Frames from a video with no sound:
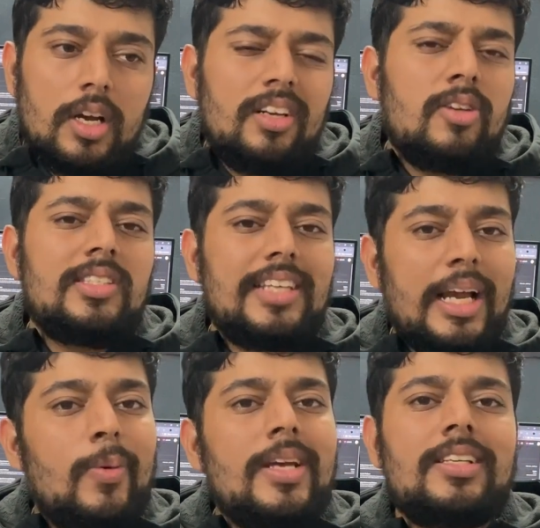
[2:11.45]
Now
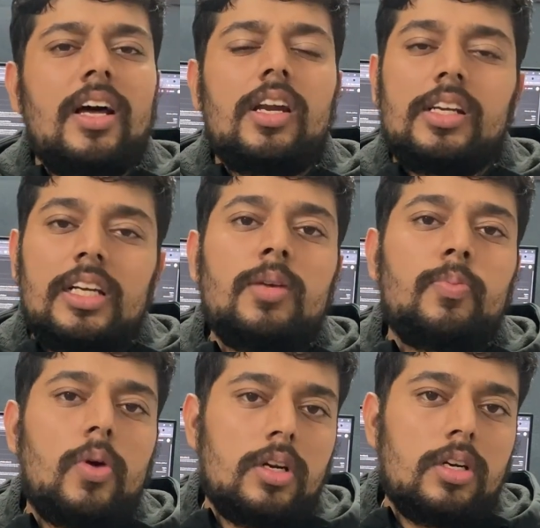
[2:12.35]
segues are really
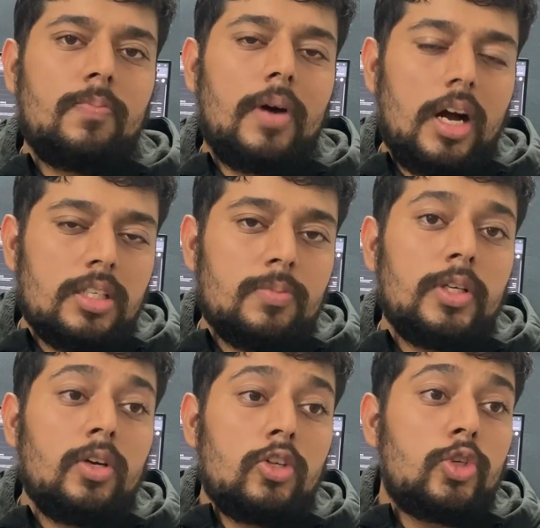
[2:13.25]
important parts
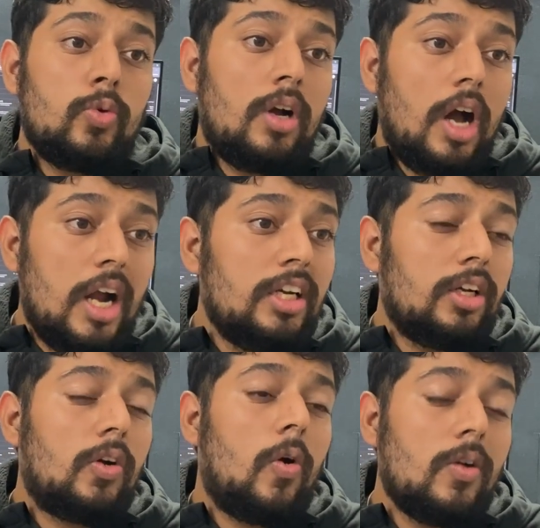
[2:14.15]
because you can't
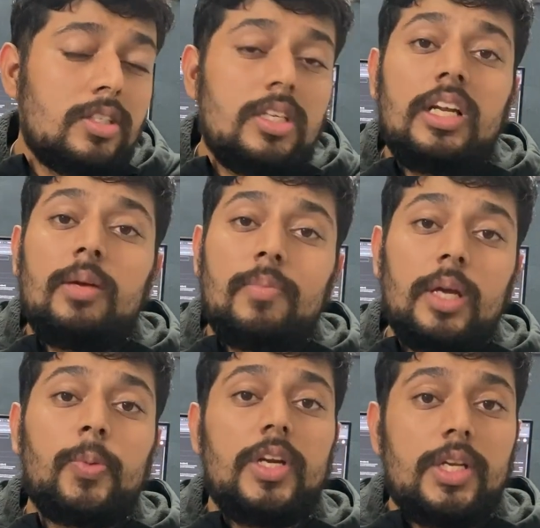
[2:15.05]
constantly
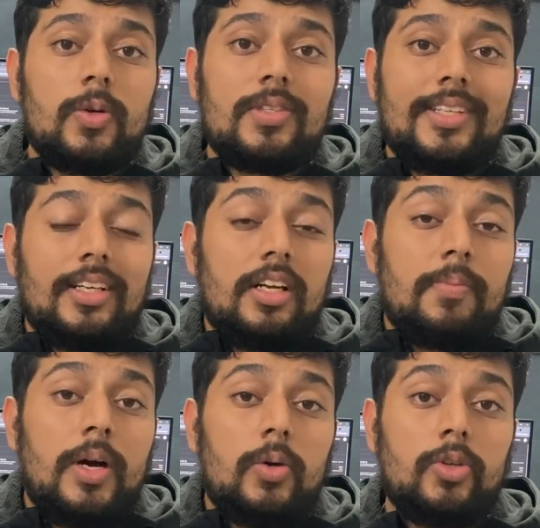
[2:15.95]
make videos that are
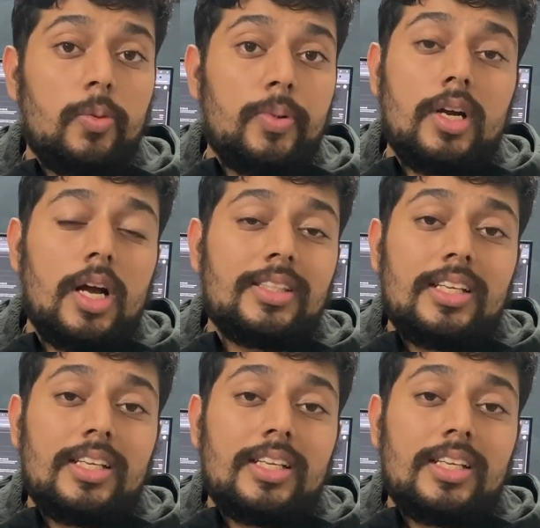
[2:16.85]
about your product,